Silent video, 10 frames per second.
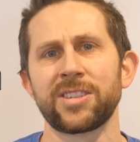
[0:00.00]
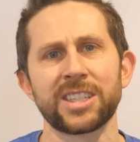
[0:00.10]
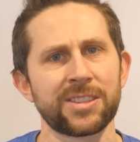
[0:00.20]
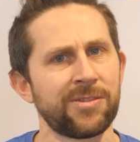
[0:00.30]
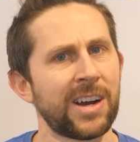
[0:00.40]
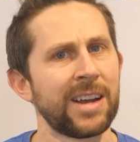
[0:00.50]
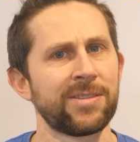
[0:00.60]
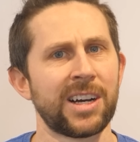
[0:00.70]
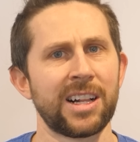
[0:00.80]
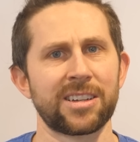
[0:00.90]
for just
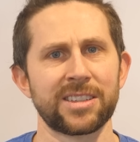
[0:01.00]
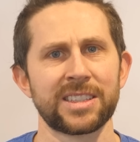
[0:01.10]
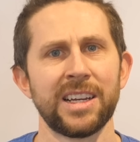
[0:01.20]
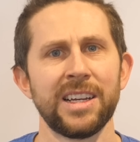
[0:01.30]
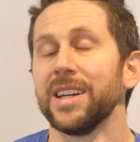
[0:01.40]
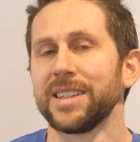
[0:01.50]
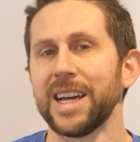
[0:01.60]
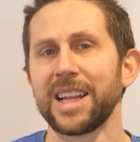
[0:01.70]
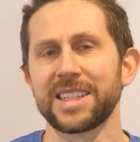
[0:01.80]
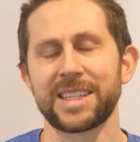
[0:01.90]
$5.
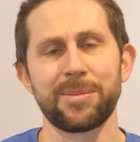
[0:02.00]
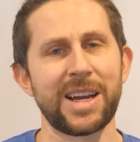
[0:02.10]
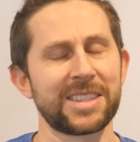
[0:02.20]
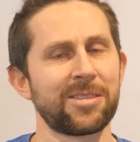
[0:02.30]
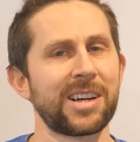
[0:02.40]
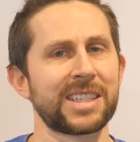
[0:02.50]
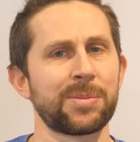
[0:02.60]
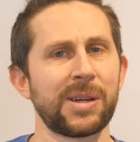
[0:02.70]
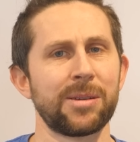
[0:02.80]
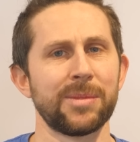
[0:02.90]
Now let's get back to our
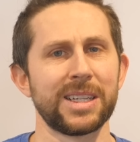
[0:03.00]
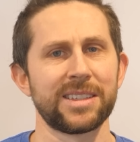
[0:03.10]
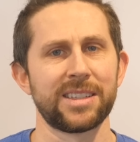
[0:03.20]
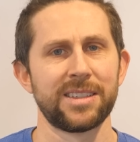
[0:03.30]
experiment.